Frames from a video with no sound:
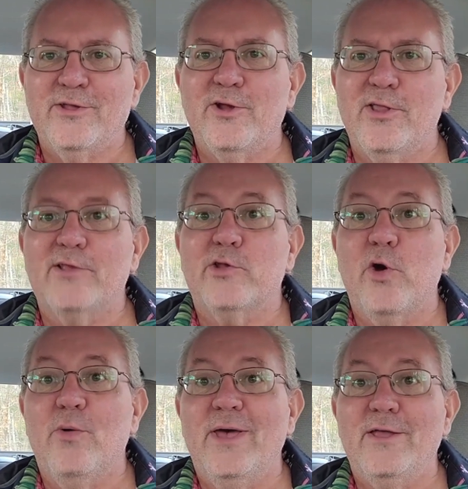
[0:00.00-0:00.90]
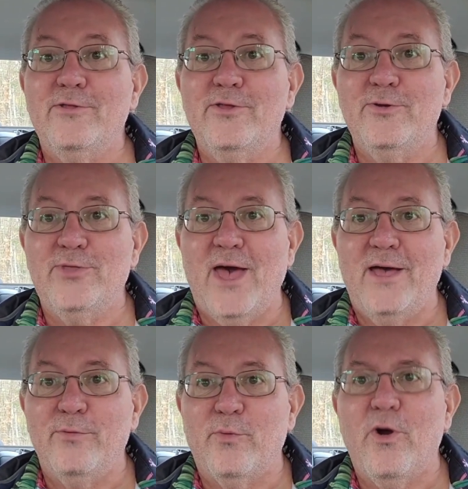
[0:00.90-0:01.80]
So let's go ahead and do
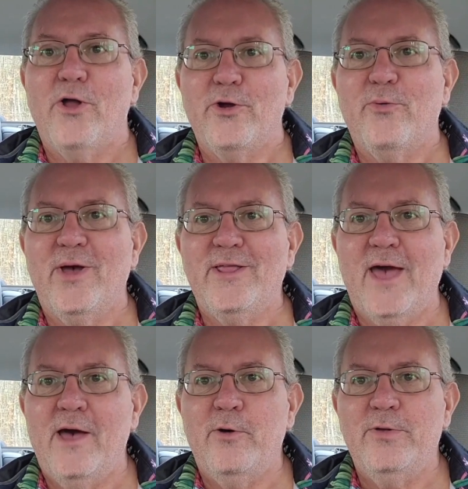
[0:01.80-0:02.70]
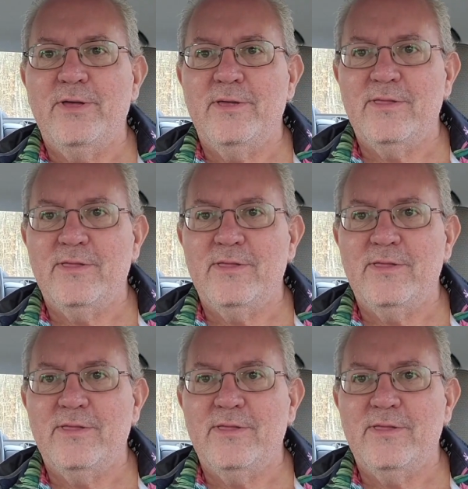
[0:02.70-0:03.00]
that. We're on our way now.